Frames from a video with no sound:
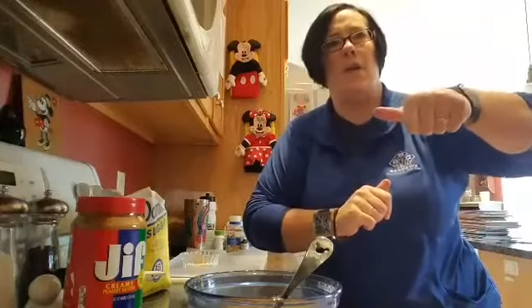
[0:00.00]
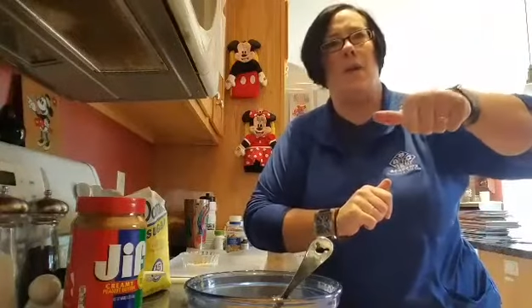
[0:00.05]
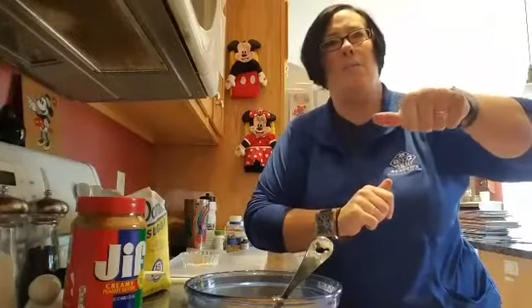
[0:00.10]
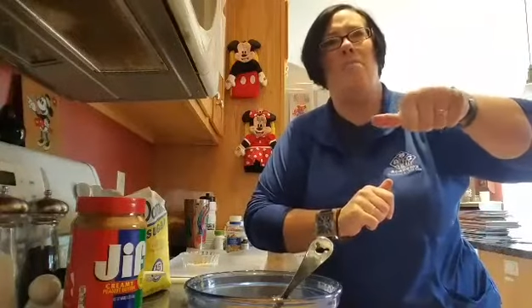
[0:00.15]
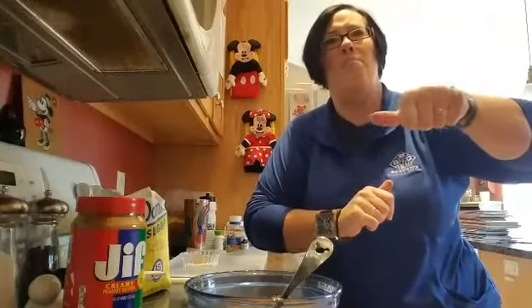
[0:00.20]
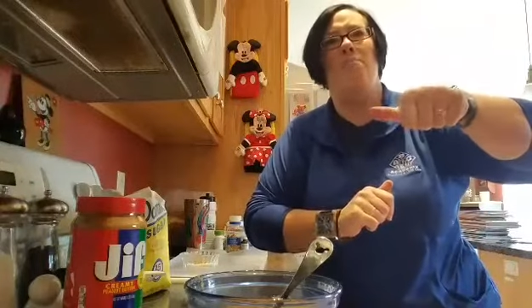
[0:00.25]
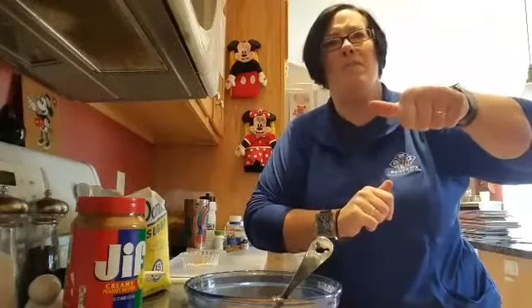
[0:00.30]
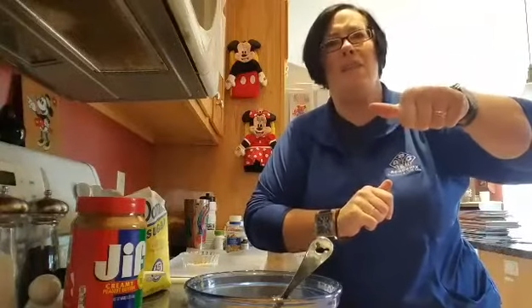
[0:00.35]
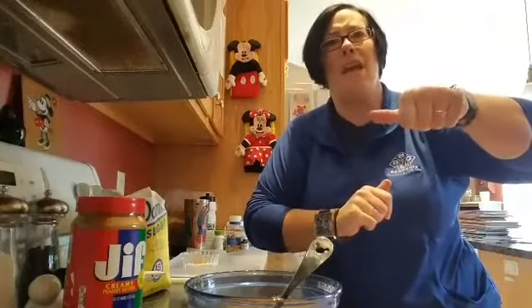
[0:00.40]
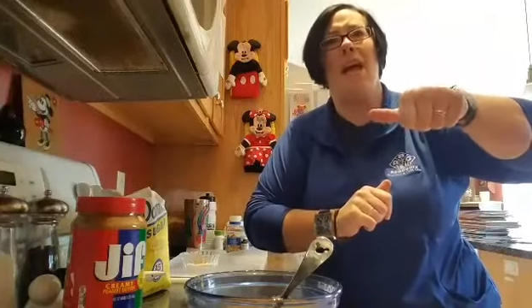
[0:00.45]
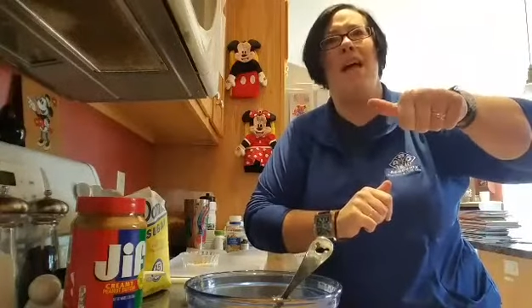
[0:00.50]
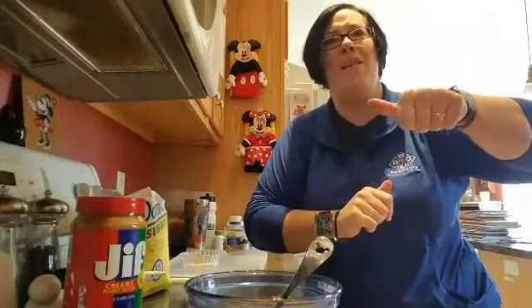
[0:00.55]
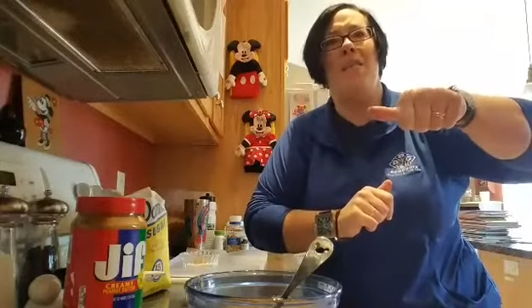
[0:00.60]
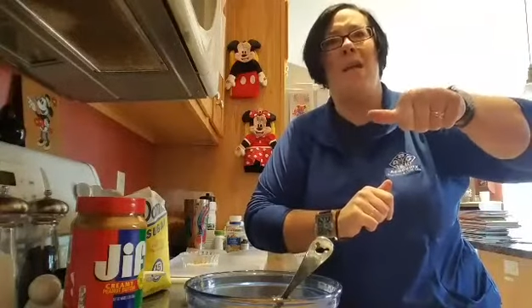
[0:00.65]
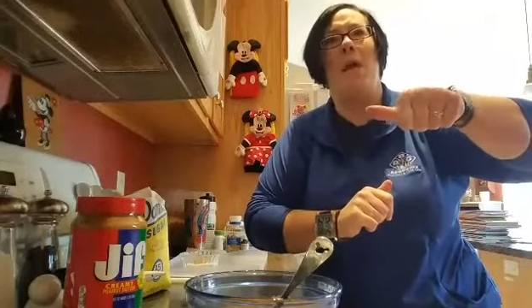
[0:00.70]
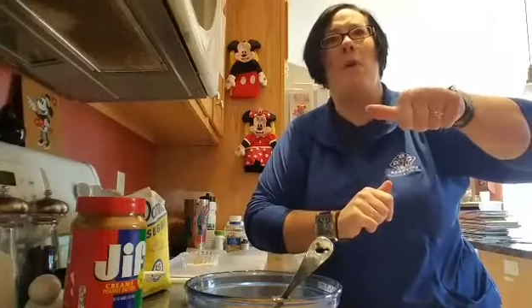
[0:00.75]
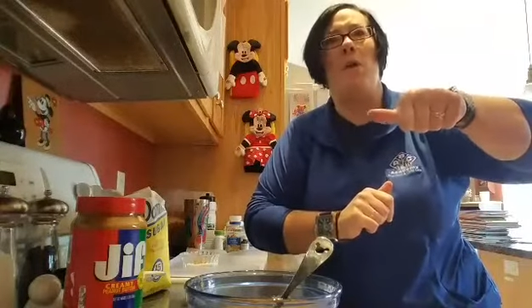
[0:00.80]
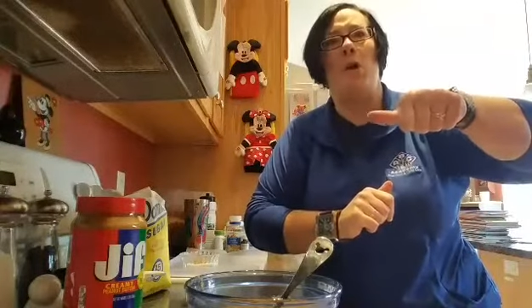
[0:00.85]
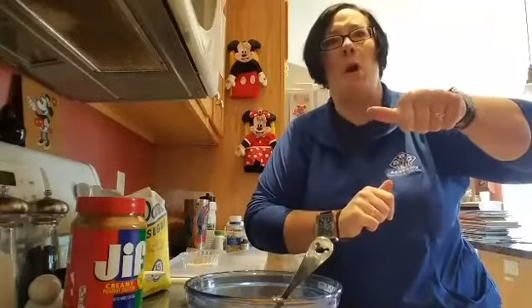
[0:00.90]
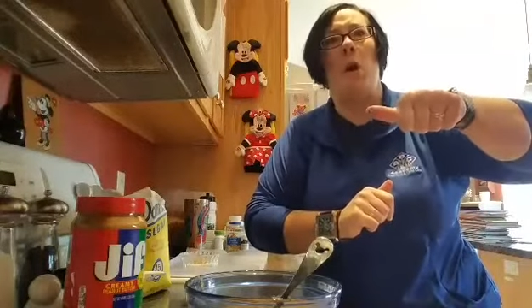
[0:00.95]

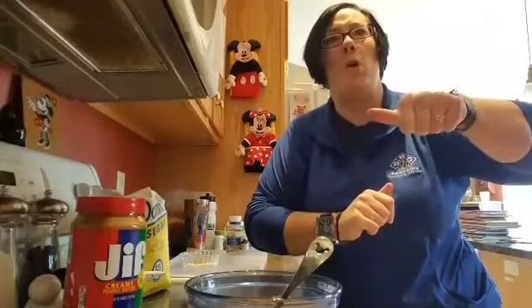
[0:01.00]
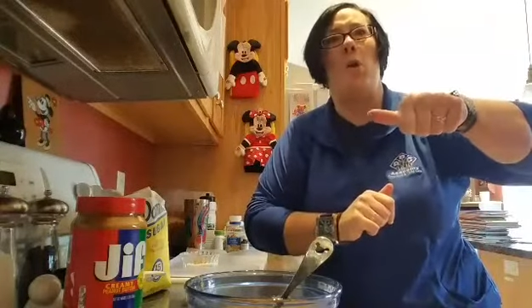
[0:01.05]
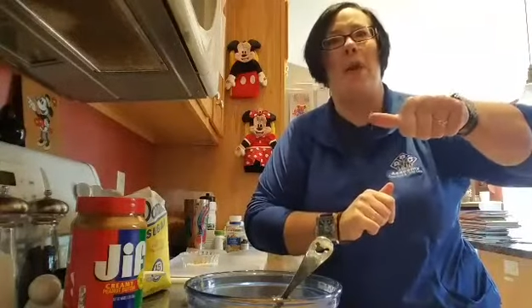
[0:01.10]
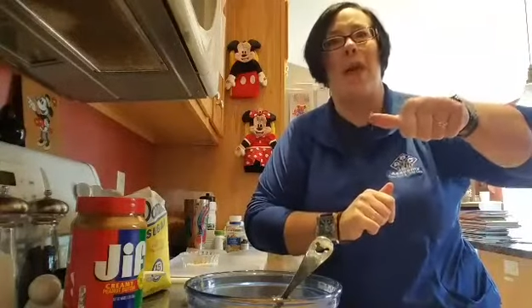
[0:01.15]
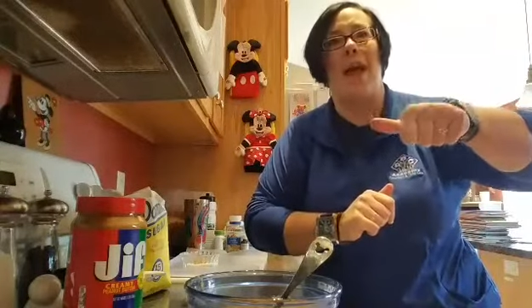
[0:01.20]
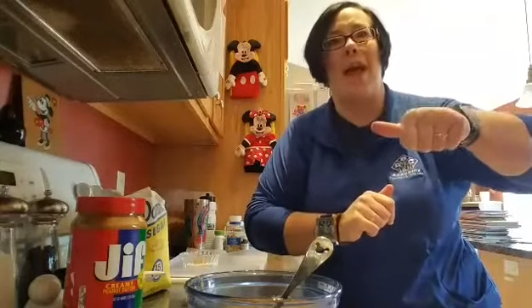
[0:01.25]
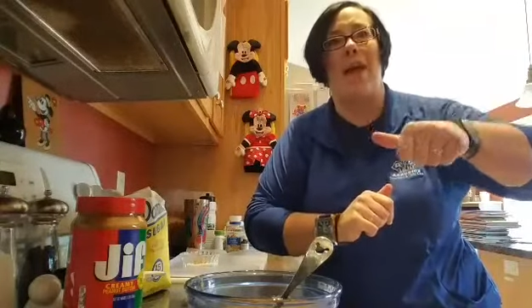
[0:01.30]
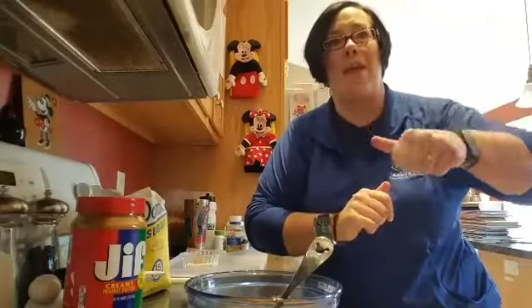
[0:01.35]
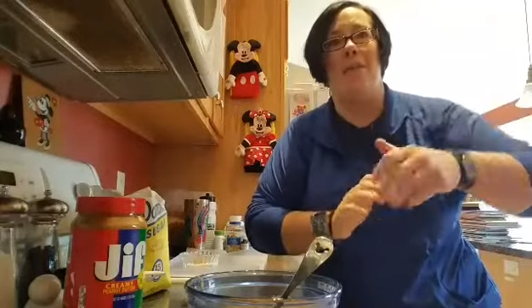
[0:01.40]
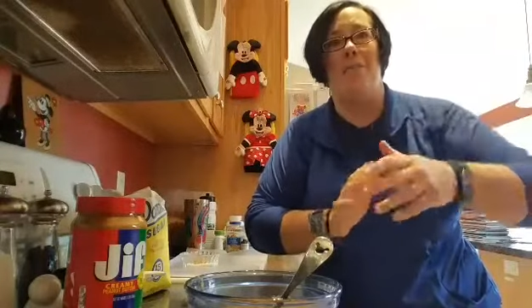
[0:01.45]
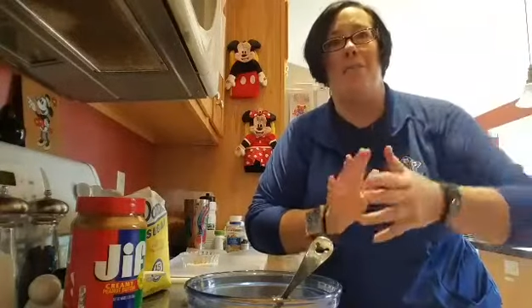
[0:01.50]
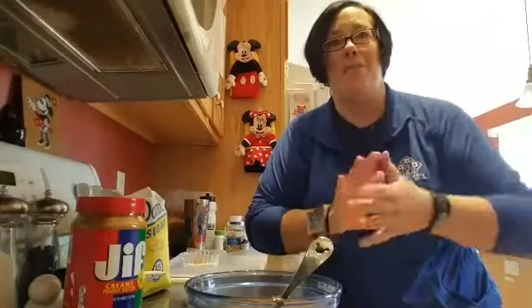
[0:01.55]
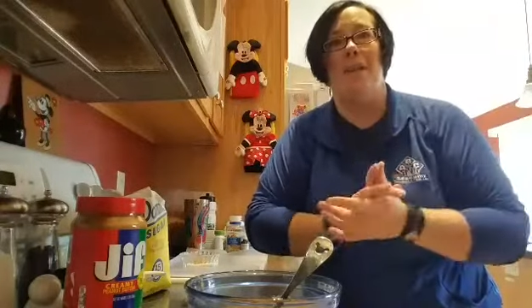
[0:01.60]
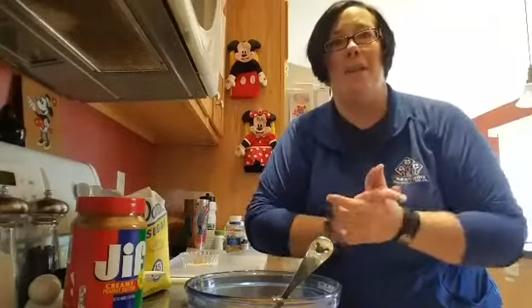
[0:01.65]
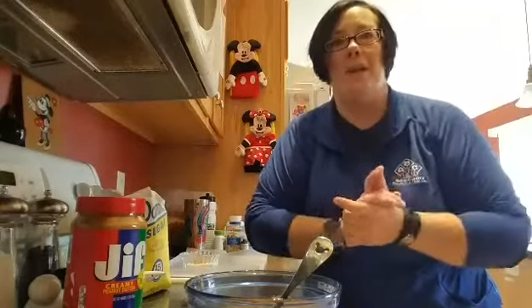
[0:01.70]
were okay.